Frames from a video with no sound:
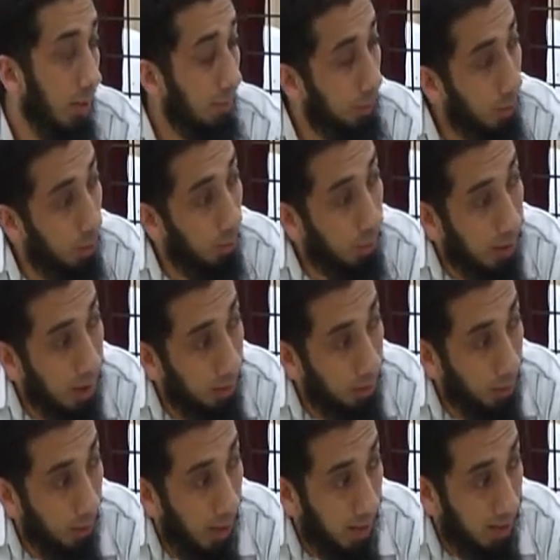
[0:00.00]
If we don't become
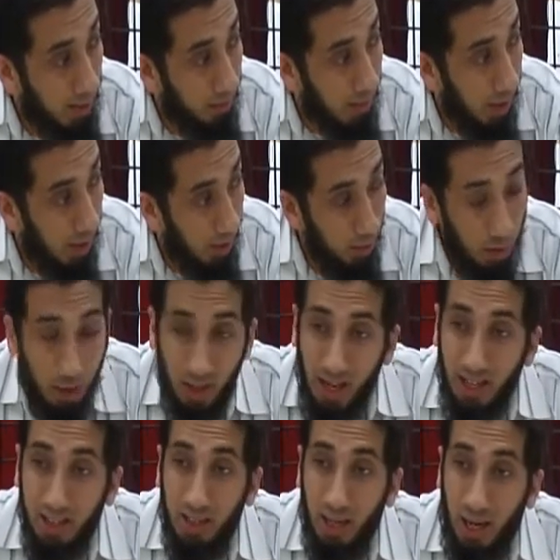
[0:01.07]
proactive now,
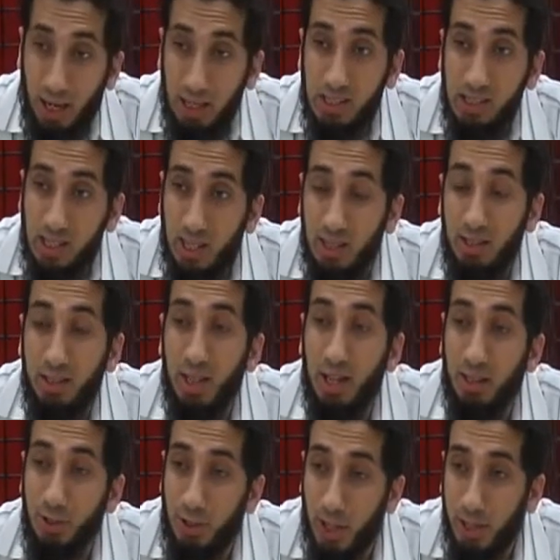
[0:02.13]
and I say
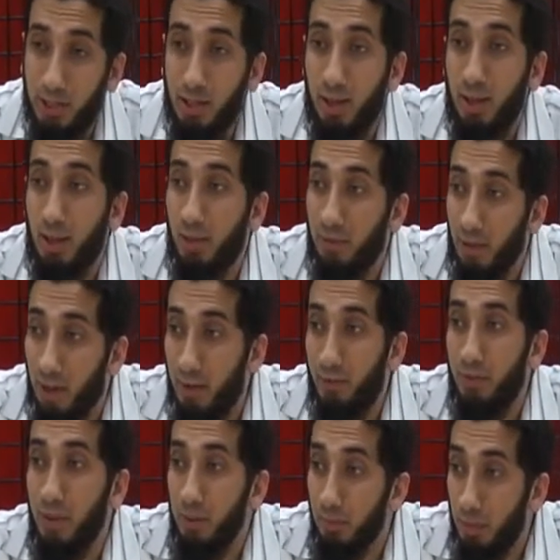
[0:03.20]
the agenda of
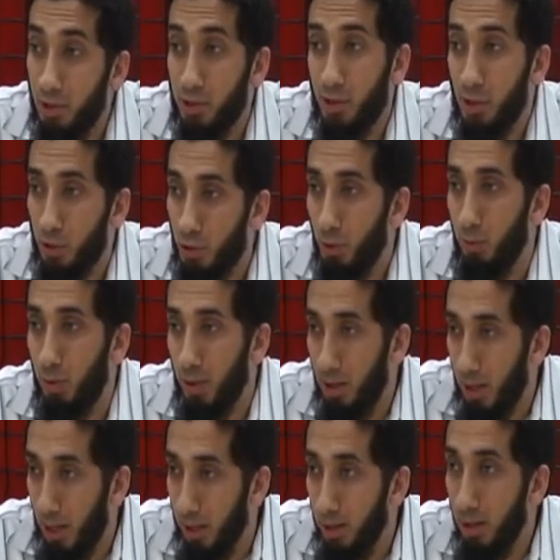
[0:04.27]
every masjid should be
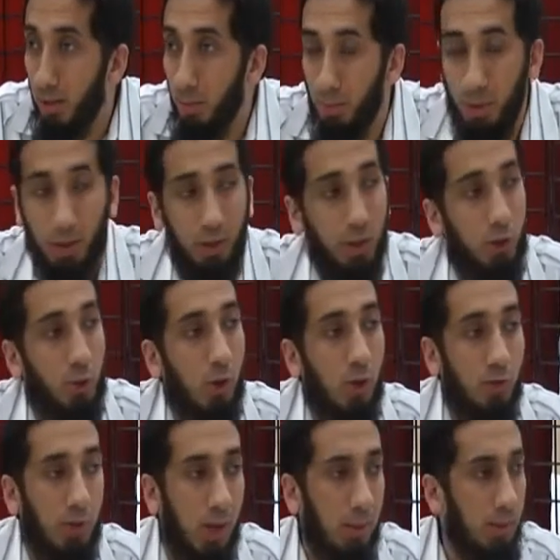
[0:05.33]
that, building
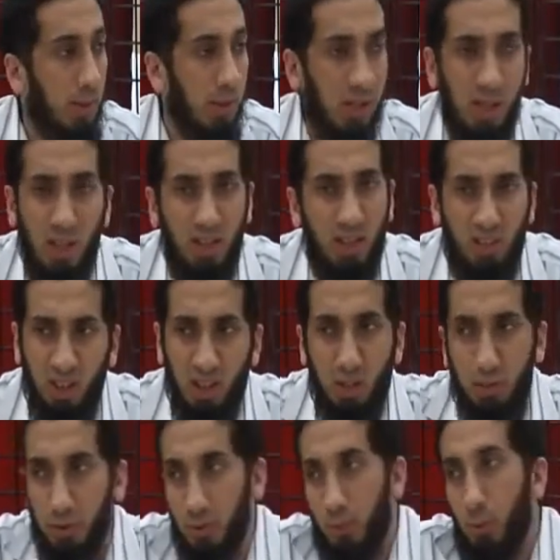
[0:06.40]
strong families. Nothing
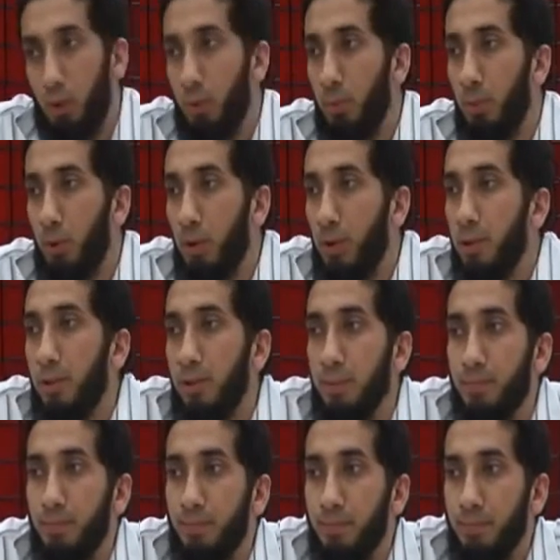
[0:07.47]
else is more important.
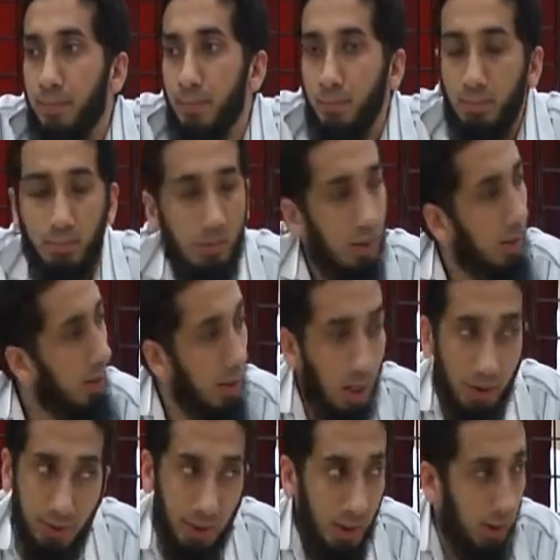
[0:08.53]

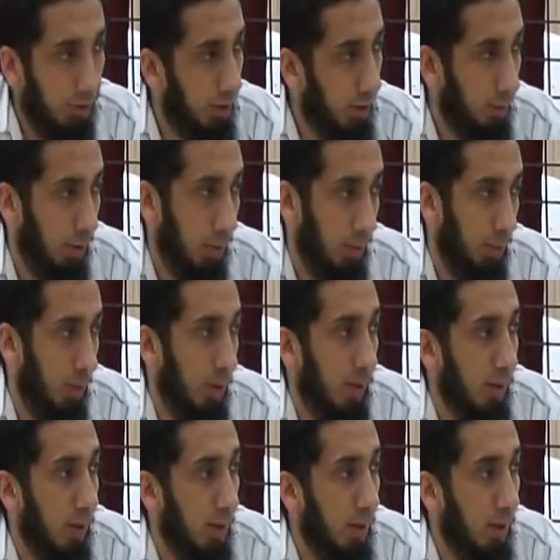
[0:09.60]
Nothing else is more important.